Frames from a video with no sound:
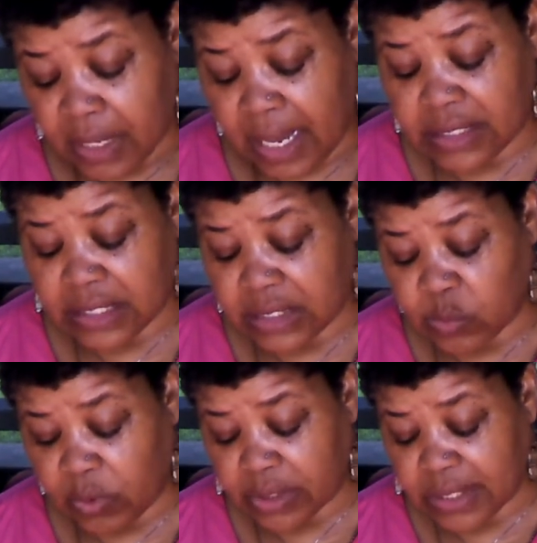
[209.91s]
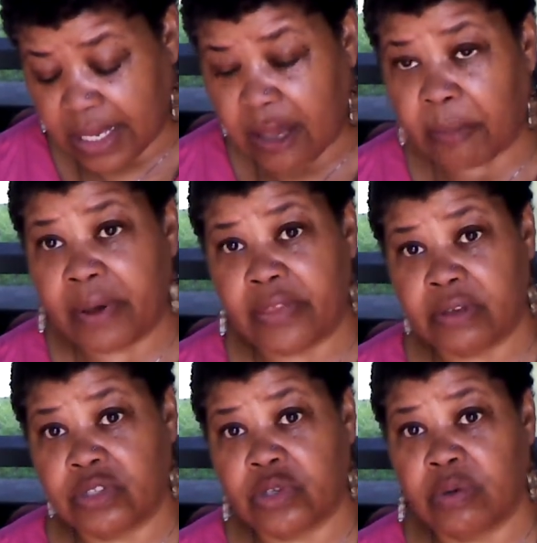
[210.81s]
I just want to help
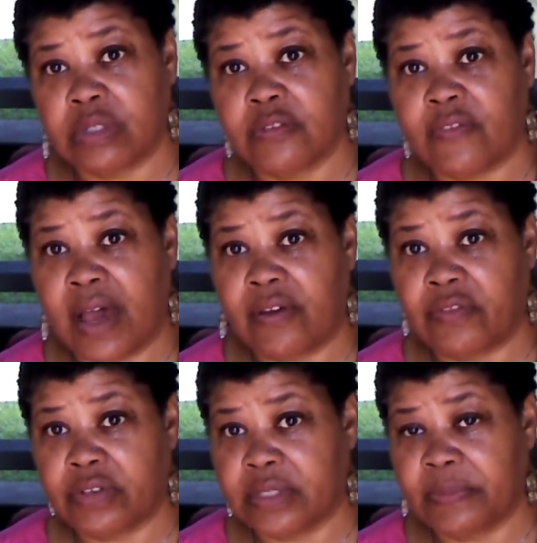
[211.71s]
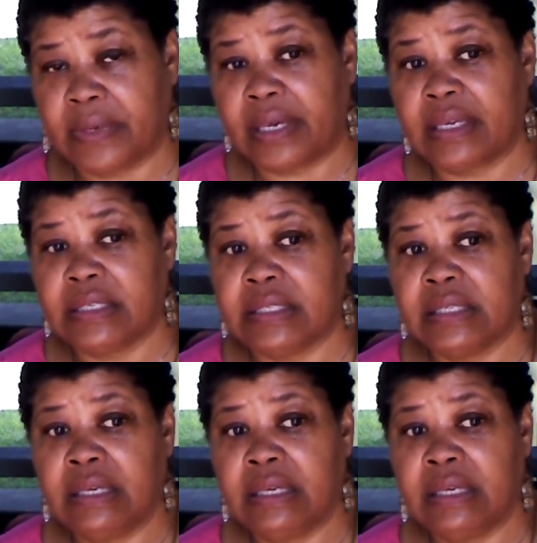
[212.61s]
other stroke survivors because